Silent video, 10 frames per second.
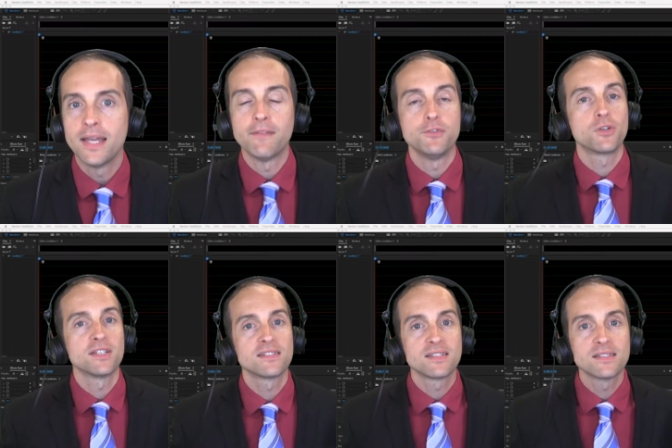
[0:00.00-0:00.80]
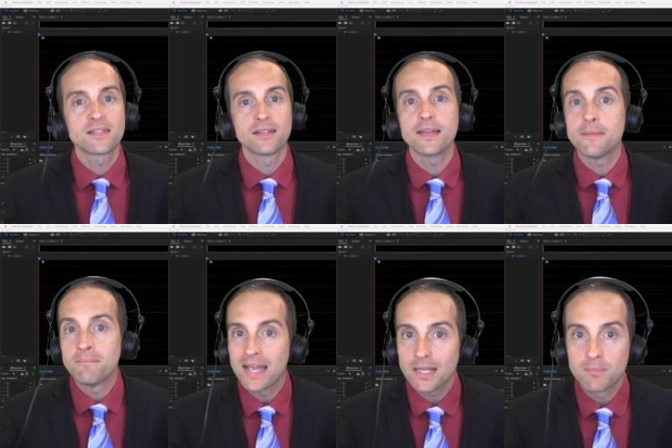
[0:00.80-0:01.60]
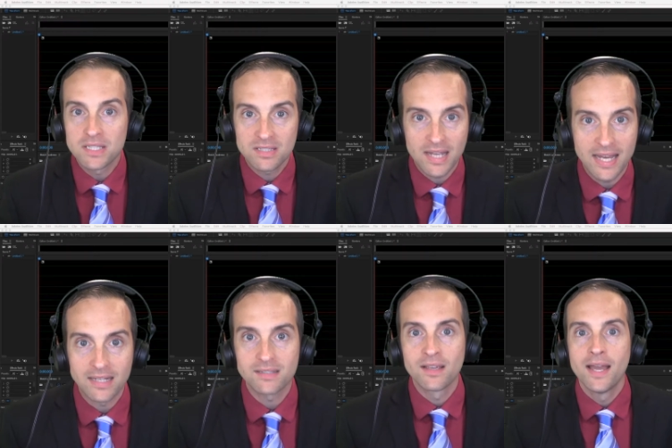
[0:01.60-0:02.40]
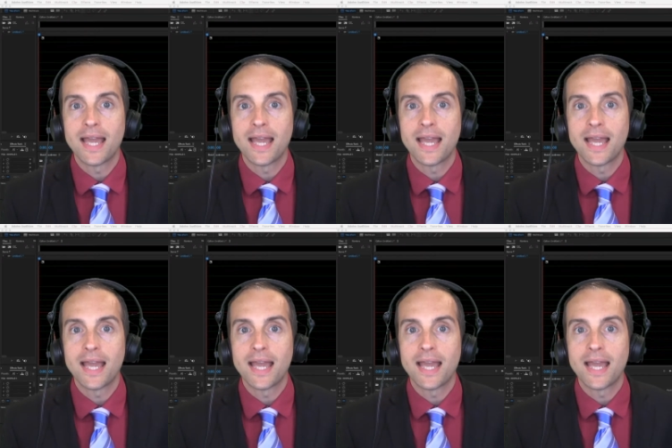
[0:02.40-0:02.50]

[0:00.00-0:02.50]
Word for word: if you consistently make mistakes,